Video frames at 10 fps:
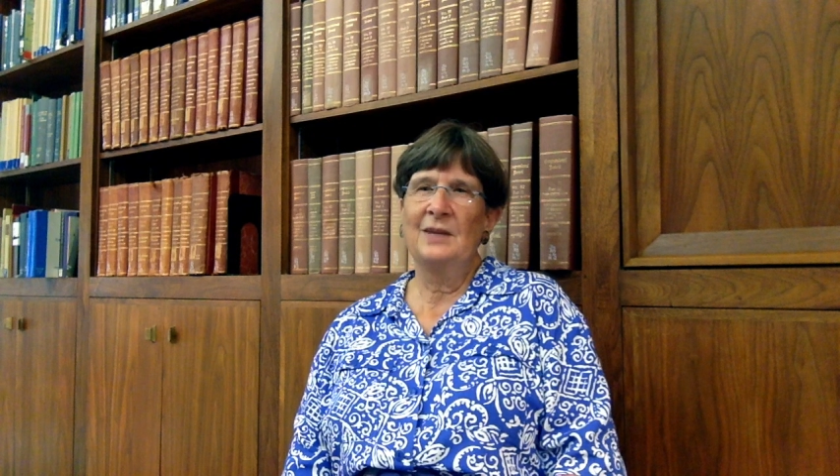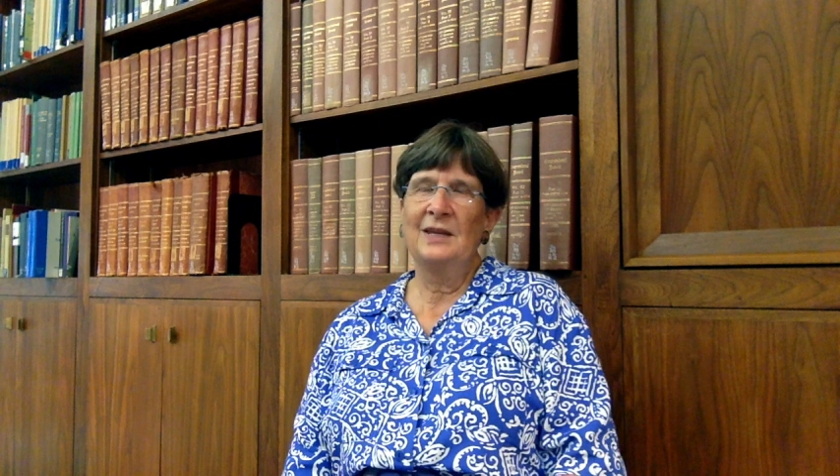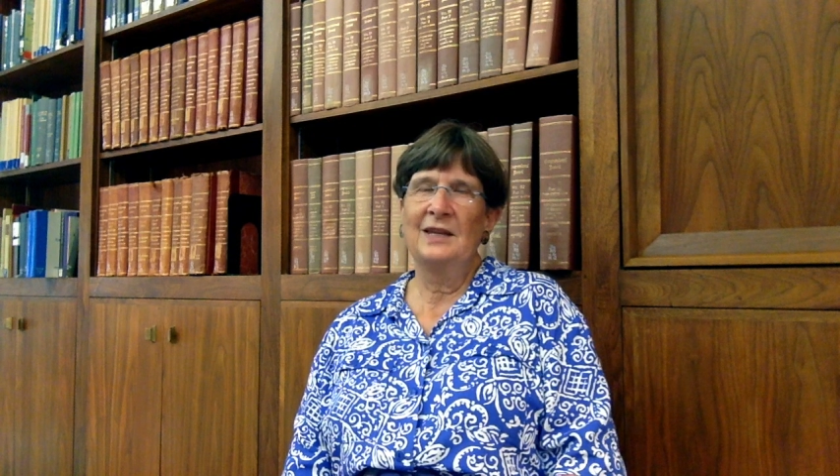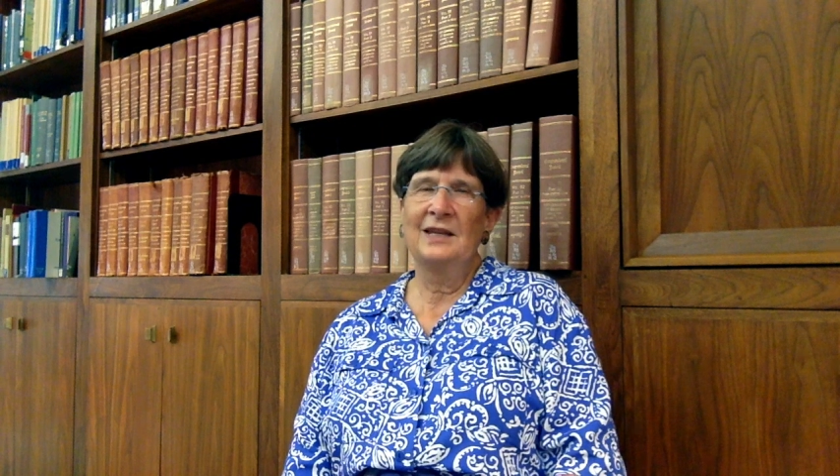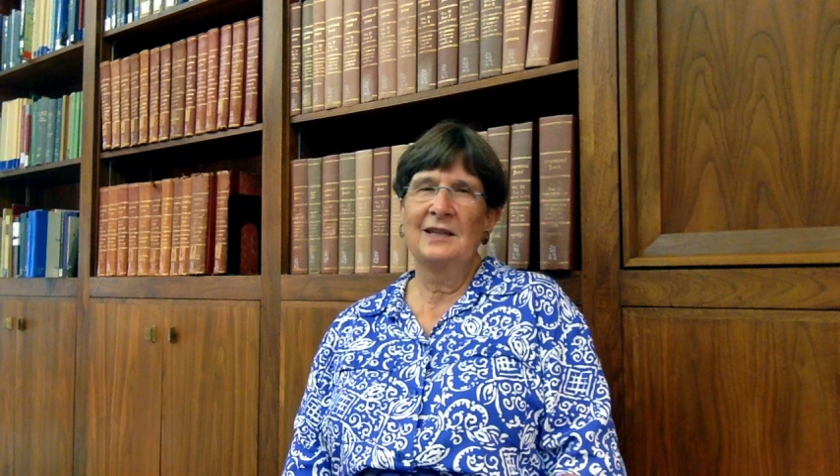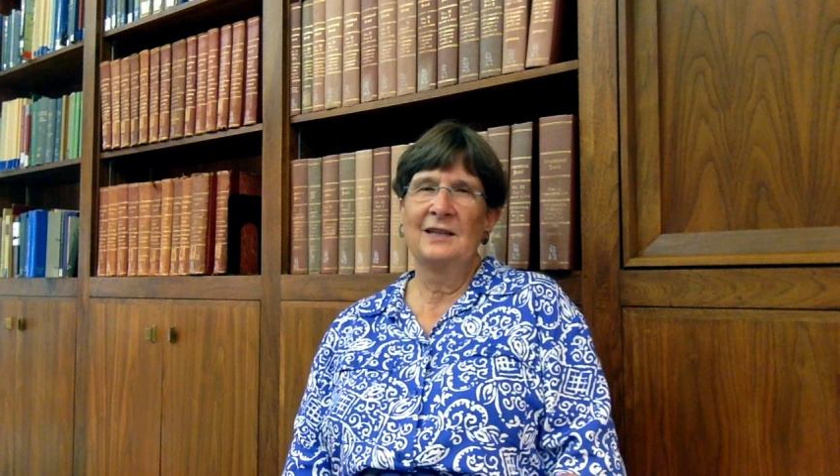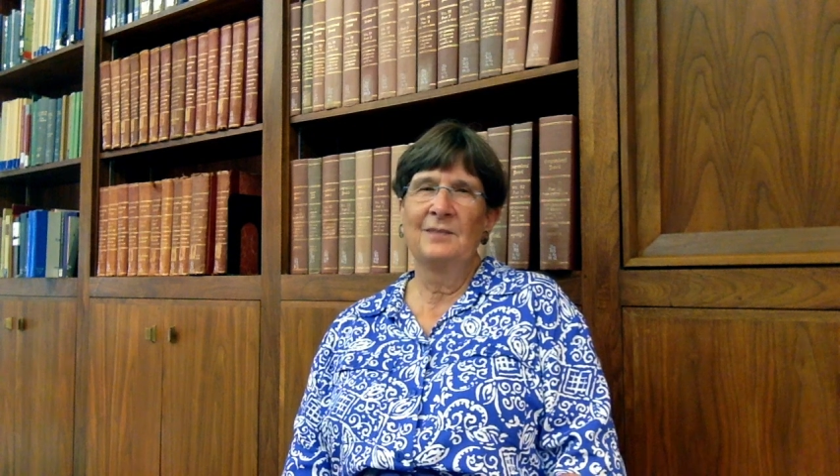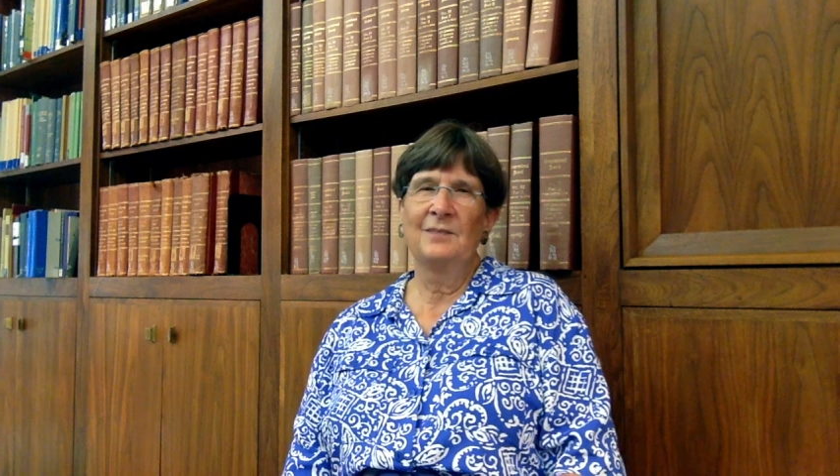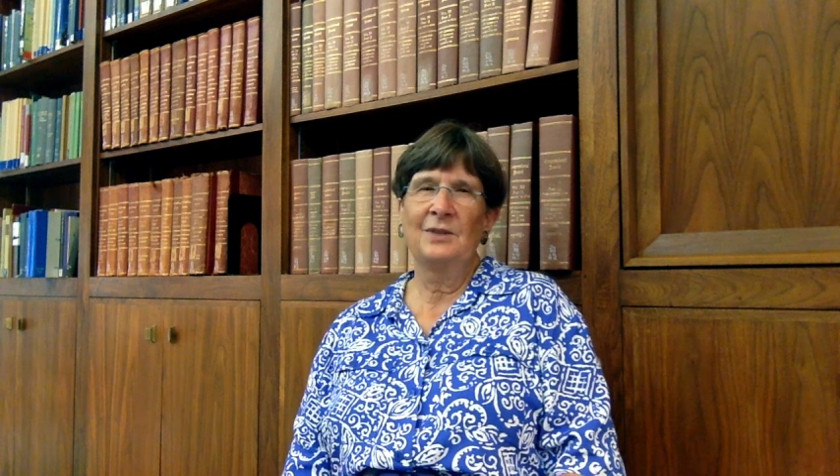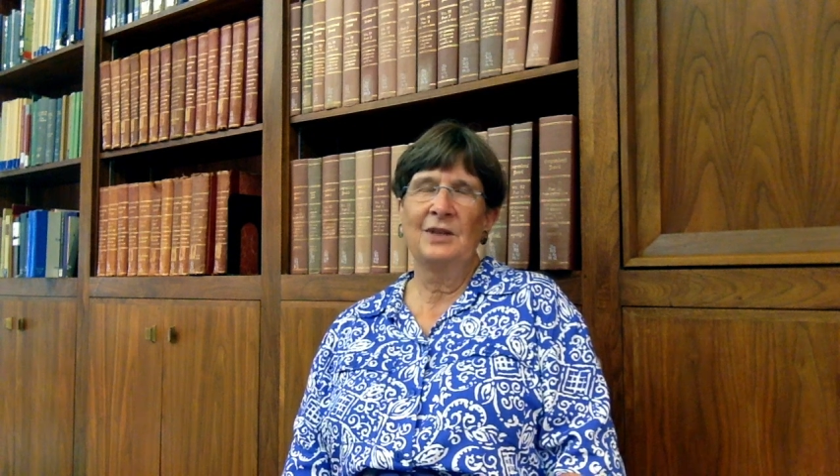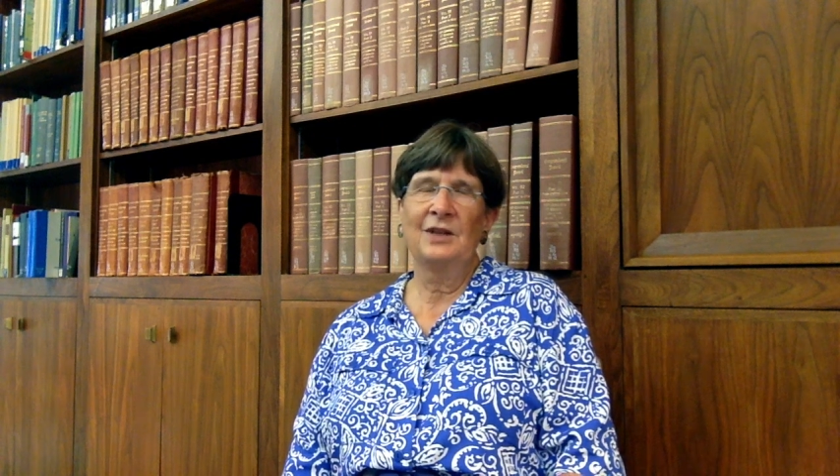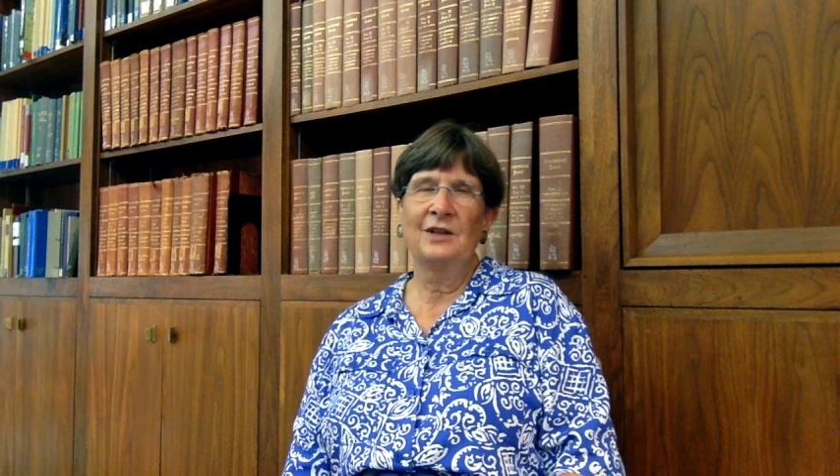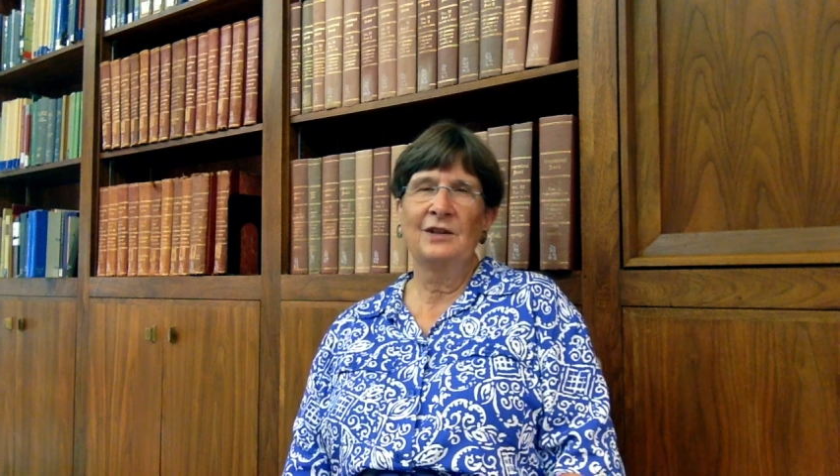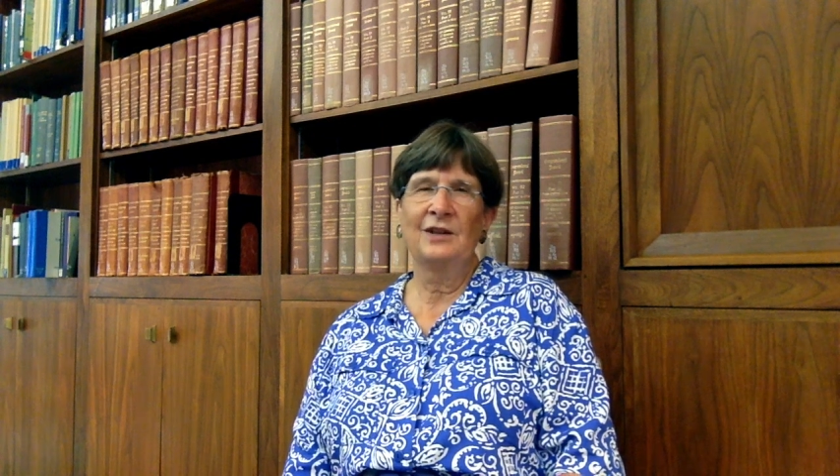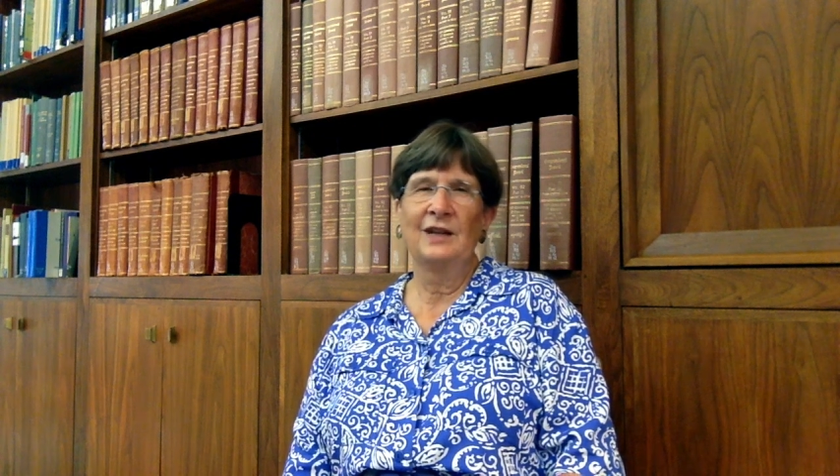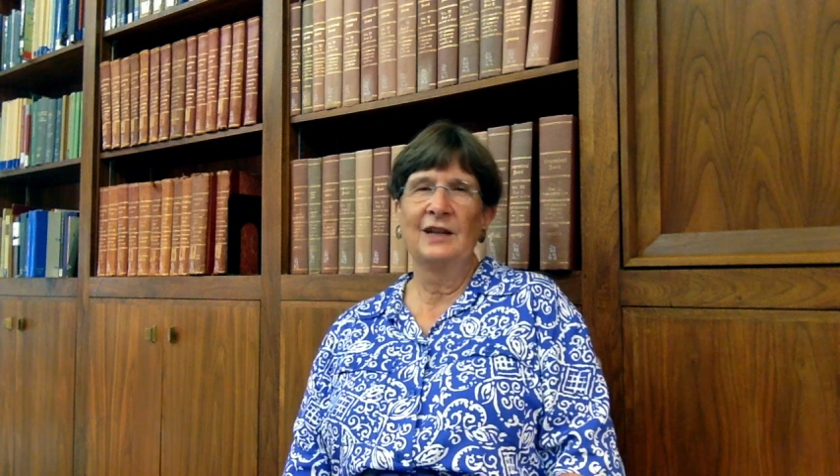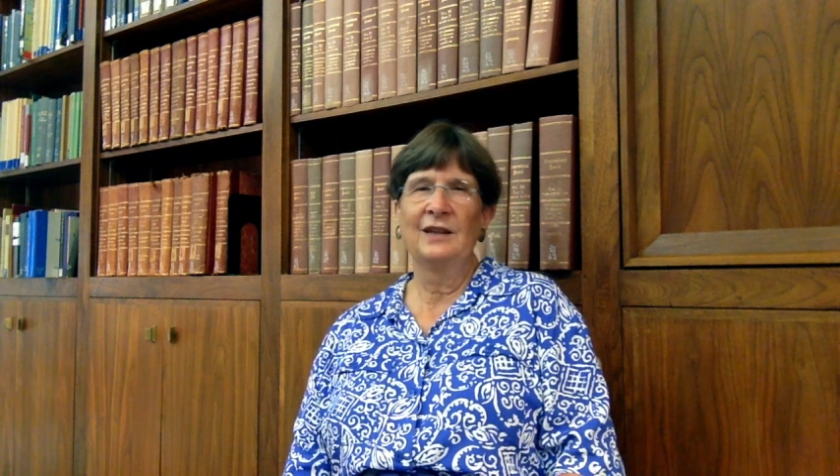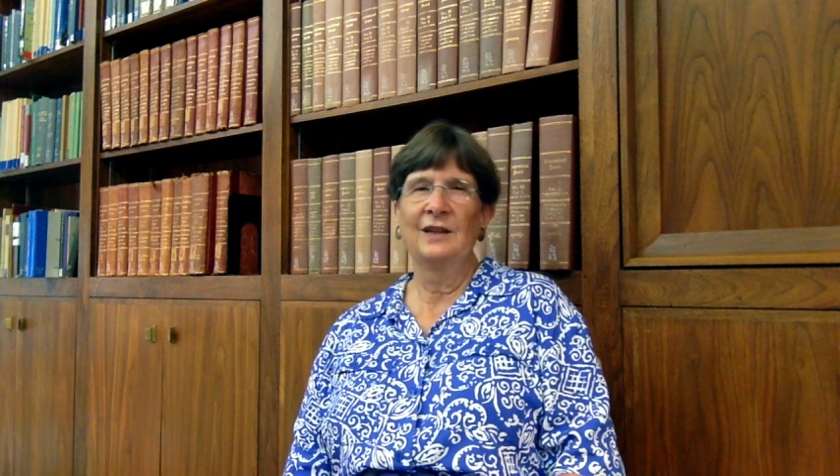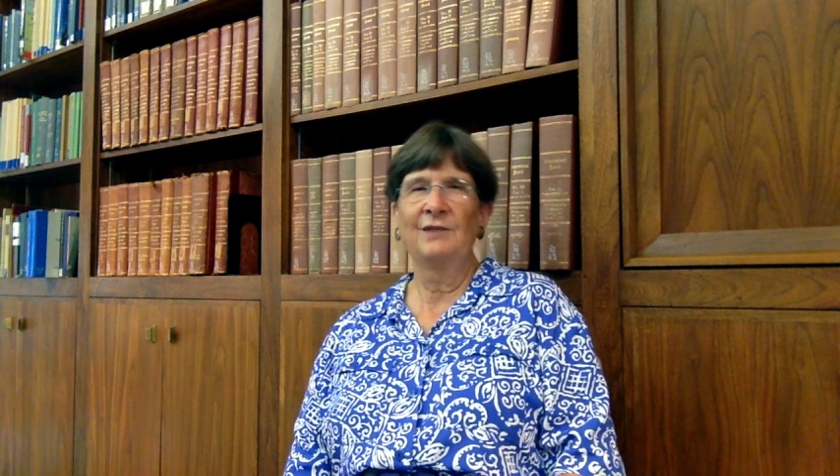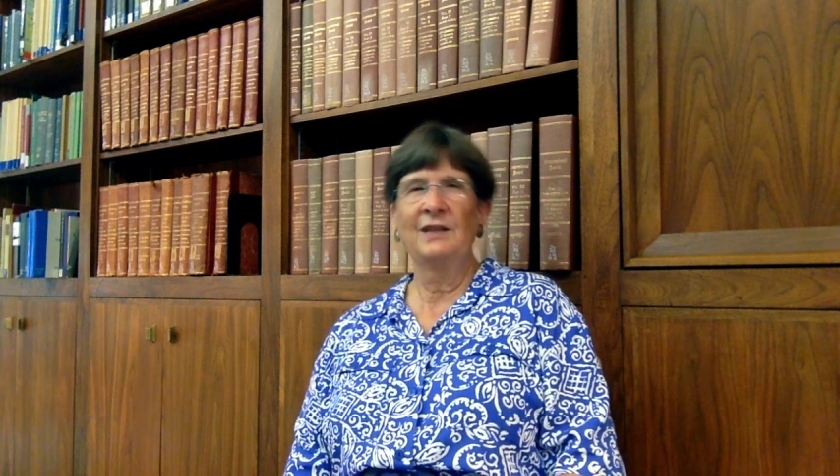many things in particular in the